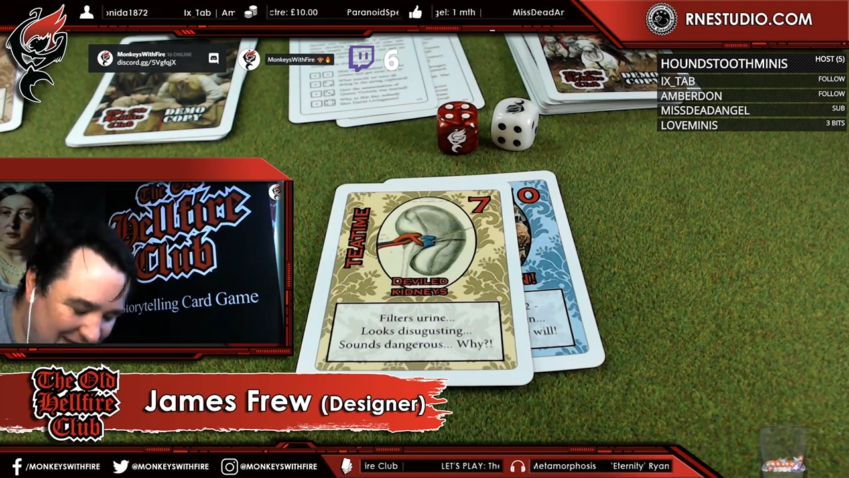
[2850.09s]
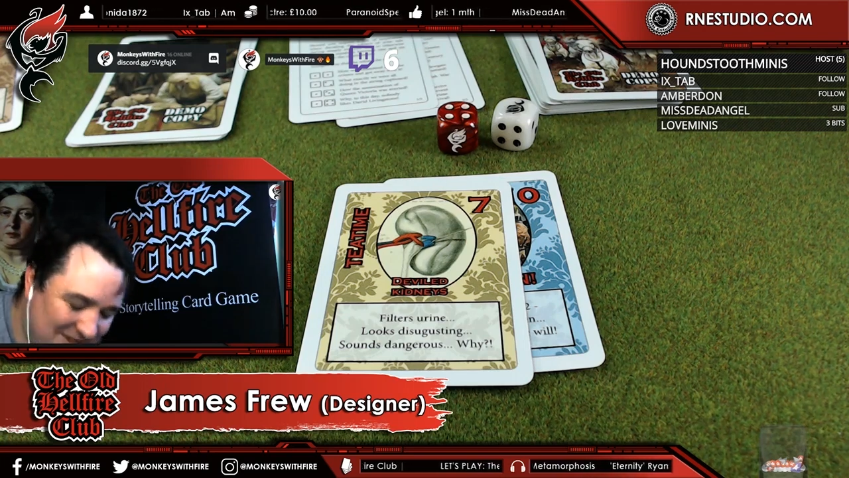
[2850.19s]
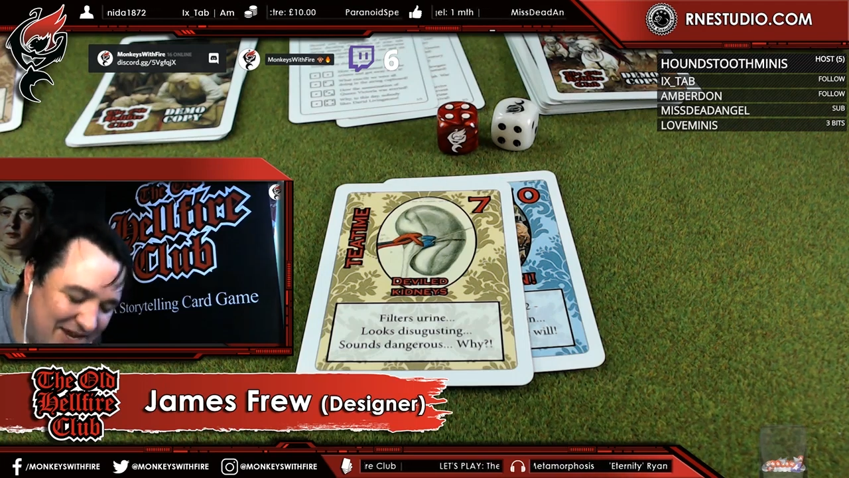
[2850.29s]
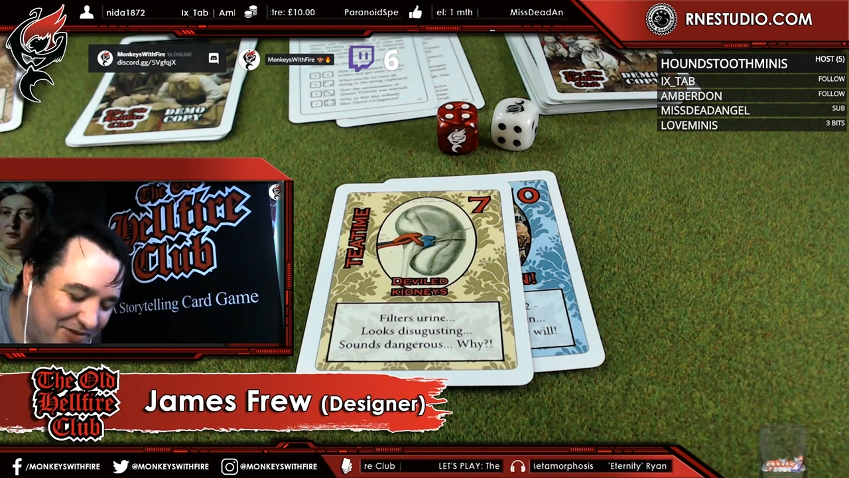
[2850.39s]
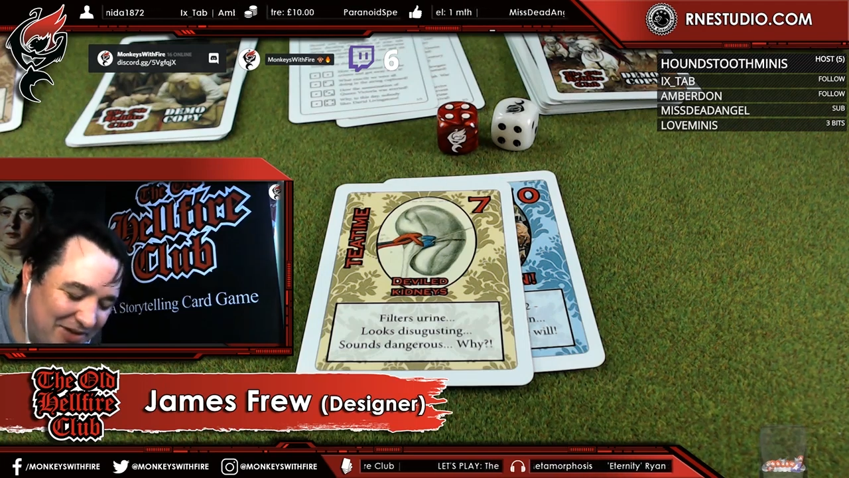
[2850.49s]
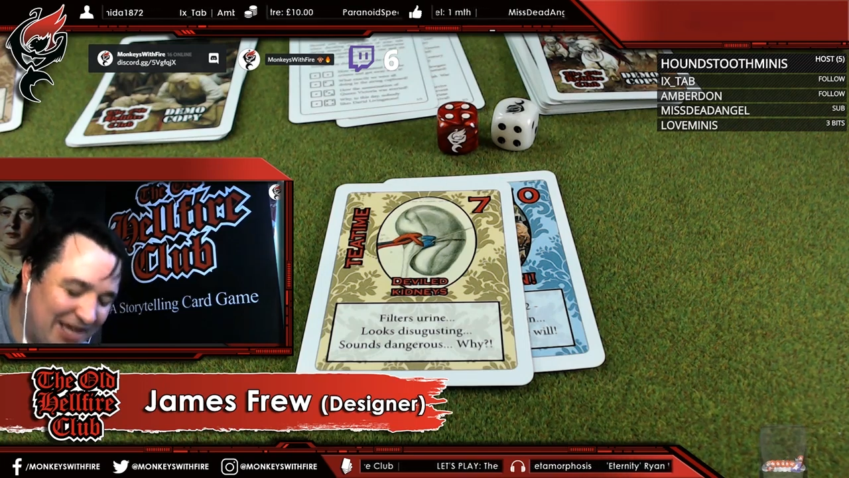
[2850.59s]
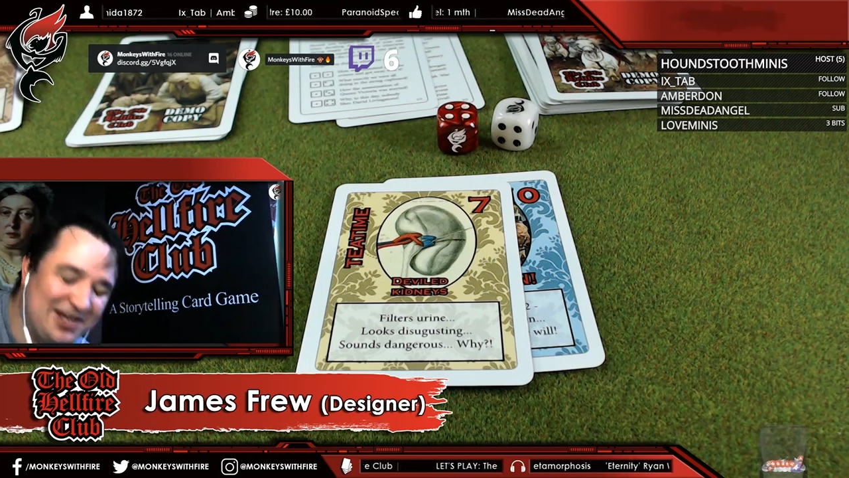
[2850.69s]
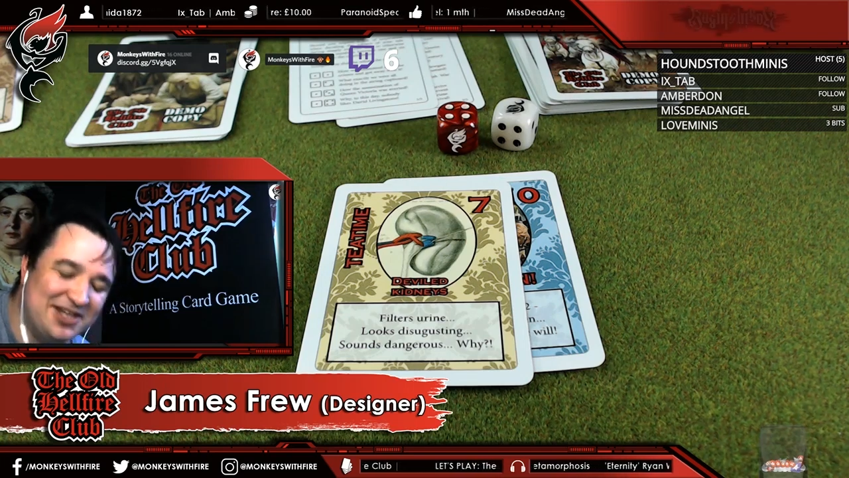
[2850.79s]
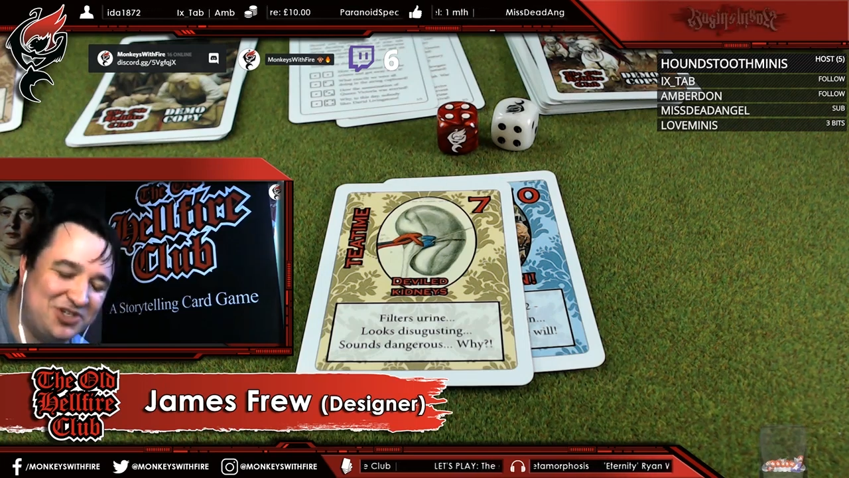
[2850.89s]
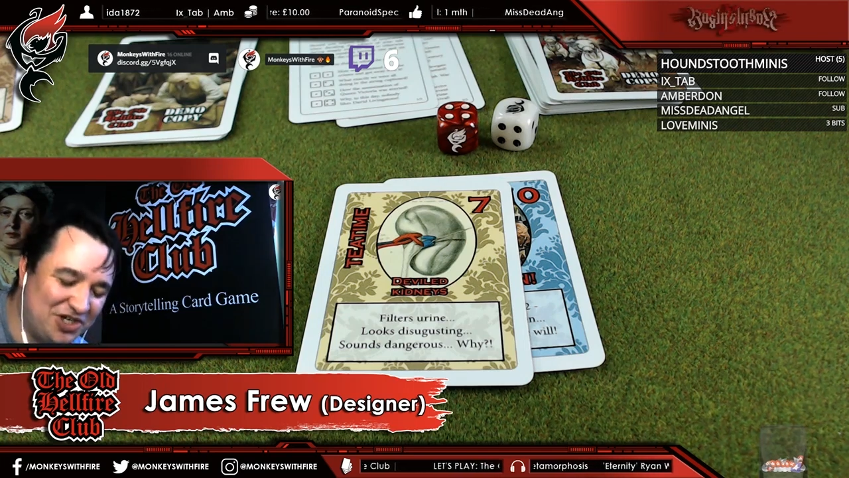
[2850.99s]
deviled
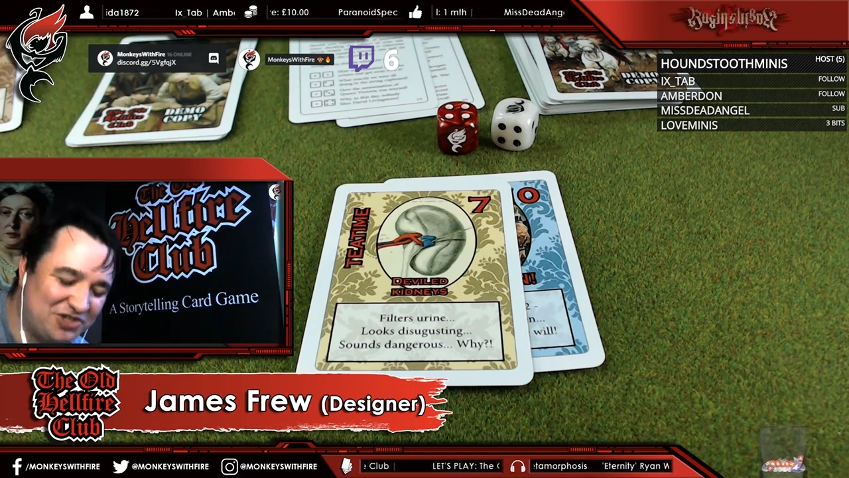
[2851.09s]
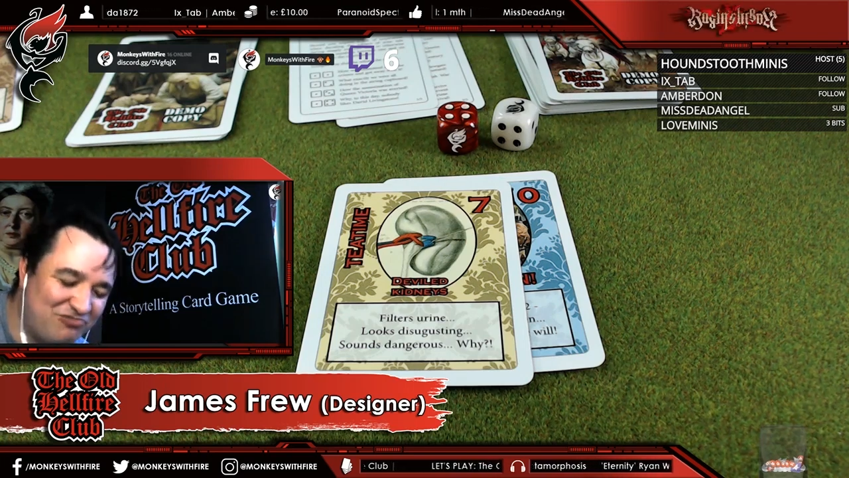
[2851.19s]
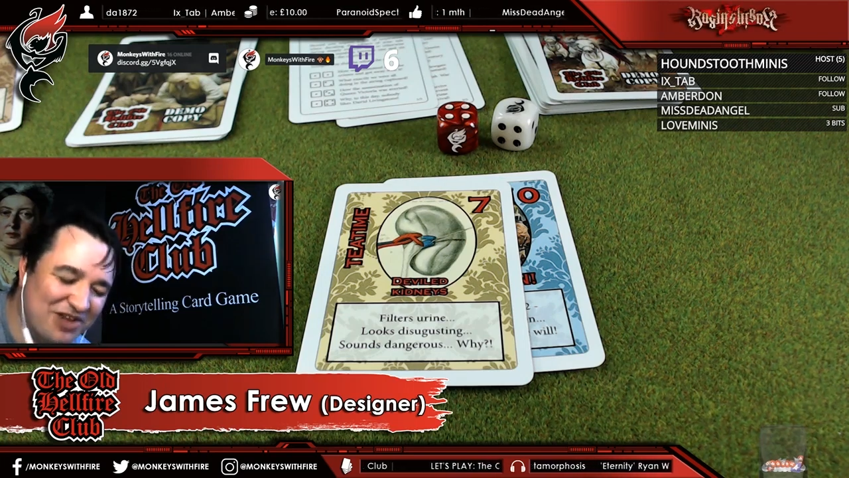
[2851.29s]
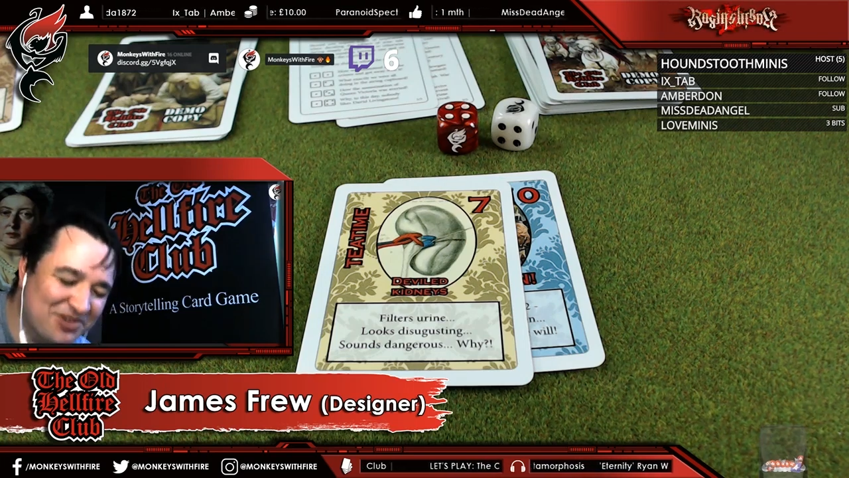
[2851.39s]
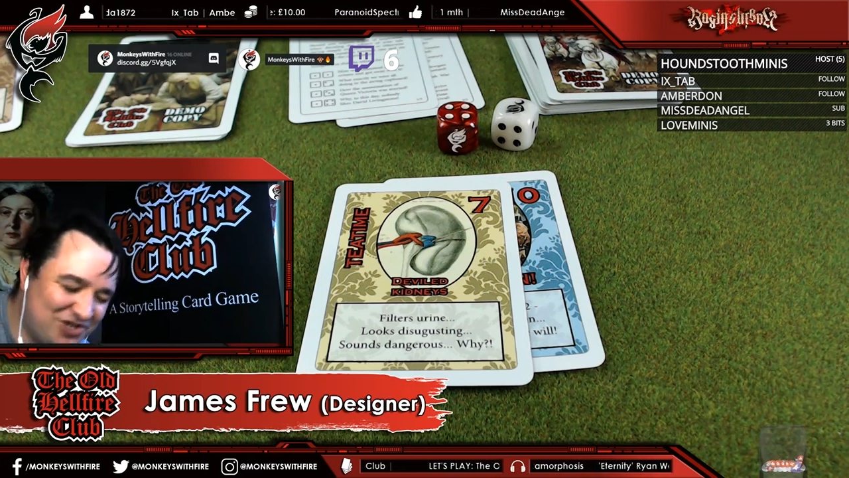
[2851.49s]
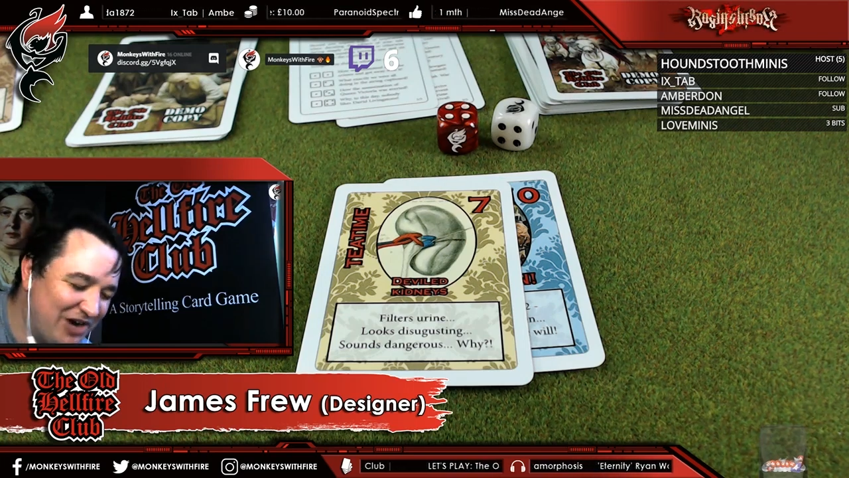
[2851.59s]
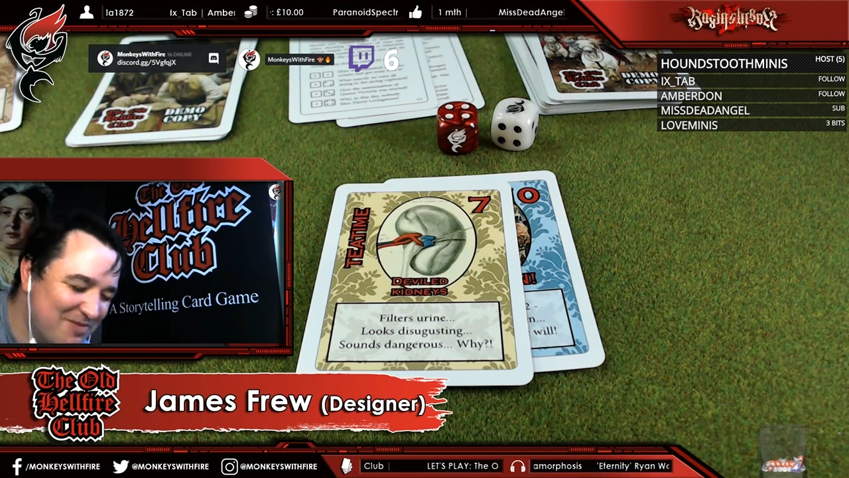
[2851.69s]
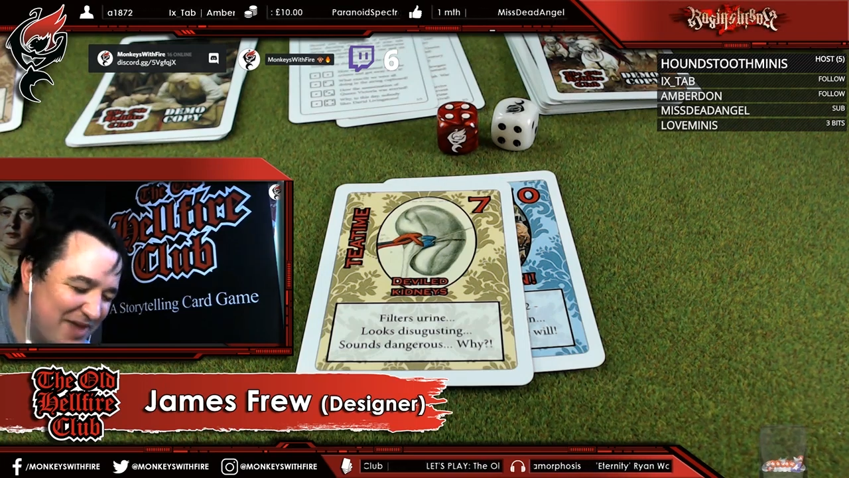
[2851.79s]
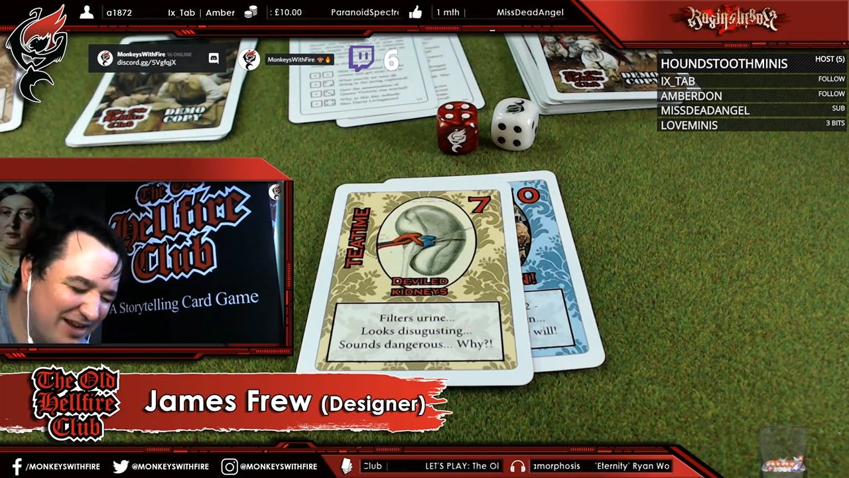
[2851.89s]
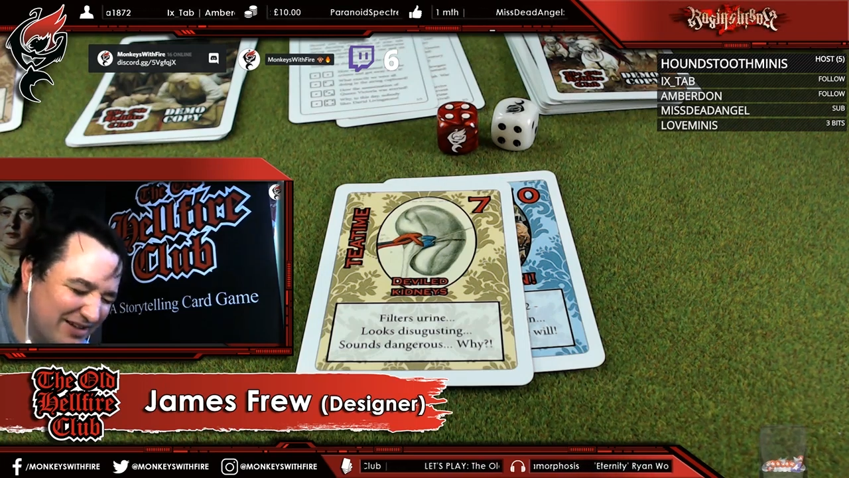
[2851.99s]
kidneys just run
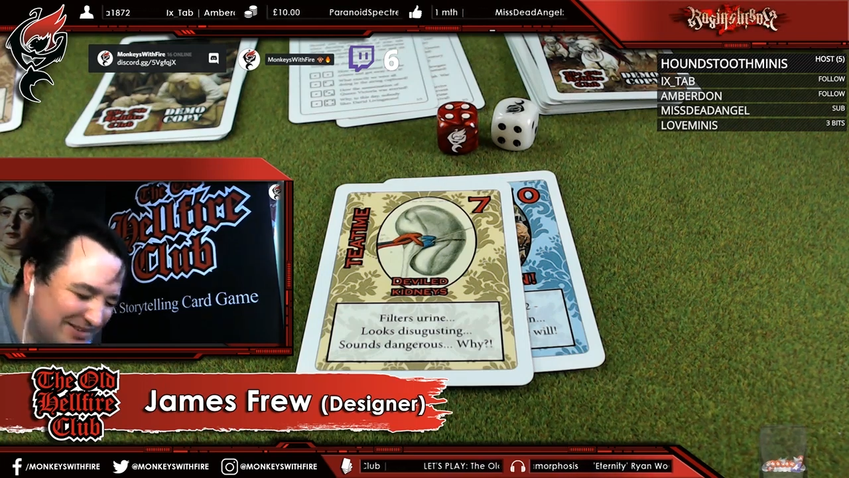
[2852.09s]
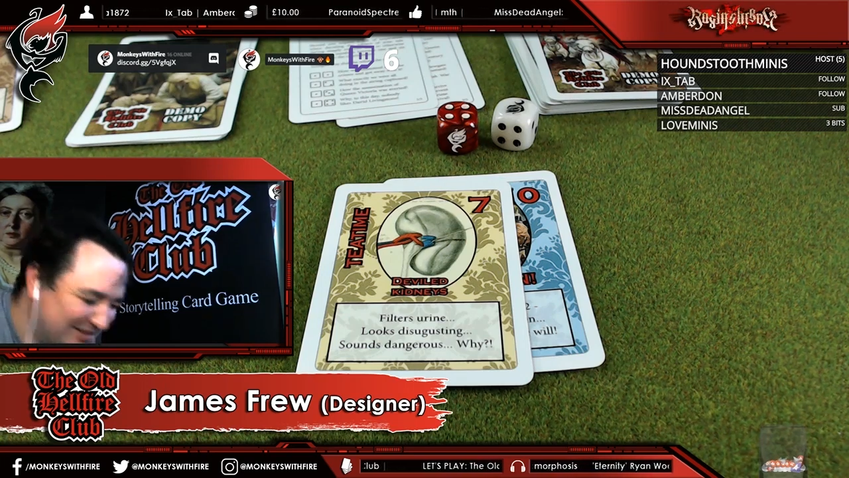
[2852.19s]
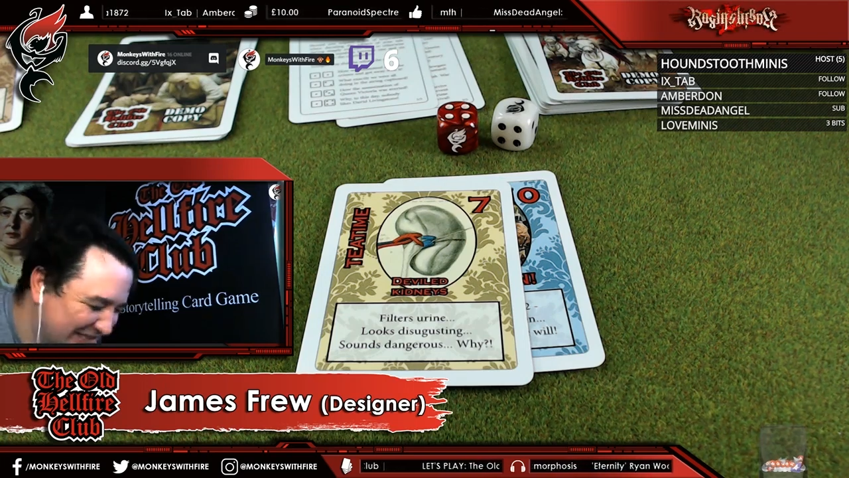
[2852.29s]
screaming.